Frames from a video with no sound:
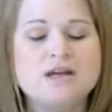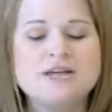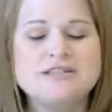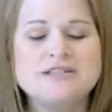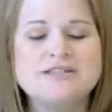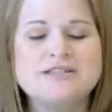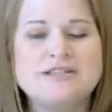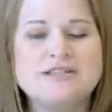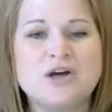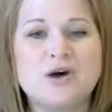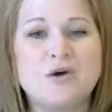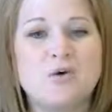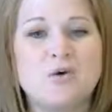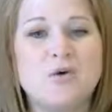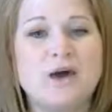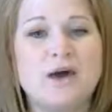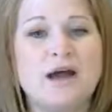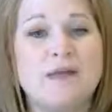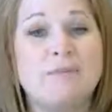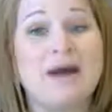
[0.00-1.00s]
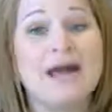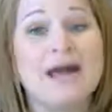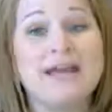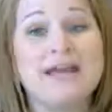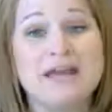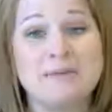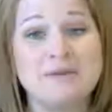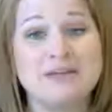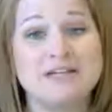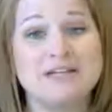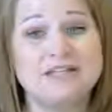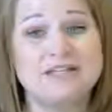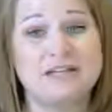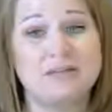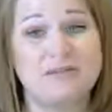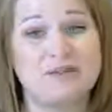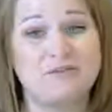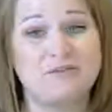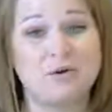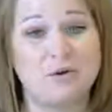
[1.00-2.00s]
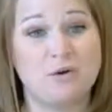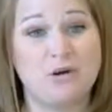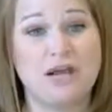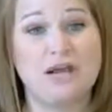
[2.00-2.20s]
So I keep a list on my phone.